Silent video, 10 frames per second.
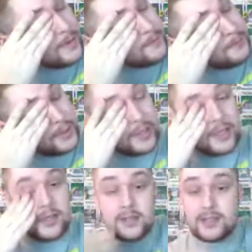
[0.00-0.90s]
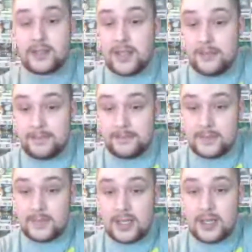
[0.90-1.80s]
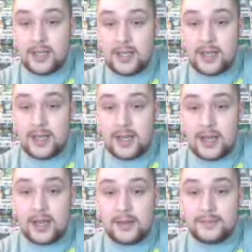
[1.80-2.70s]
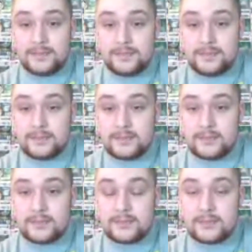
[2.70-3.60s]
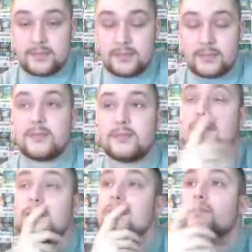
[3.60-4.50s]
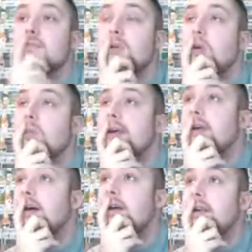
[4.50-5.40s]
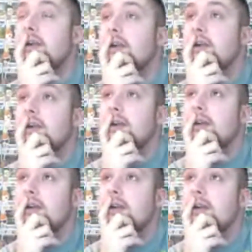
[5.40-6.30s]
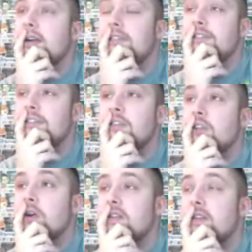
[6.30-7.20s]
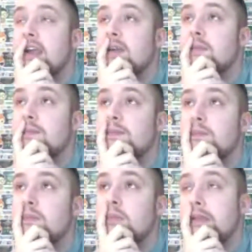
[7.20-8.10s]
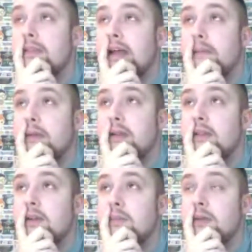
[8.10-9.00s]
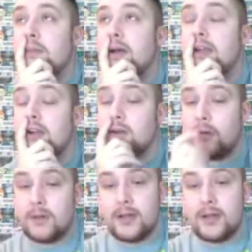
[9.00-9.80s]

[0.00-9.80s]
I'm blanking on his name. Oh my God. If you know his name, please type it in there and be my hero.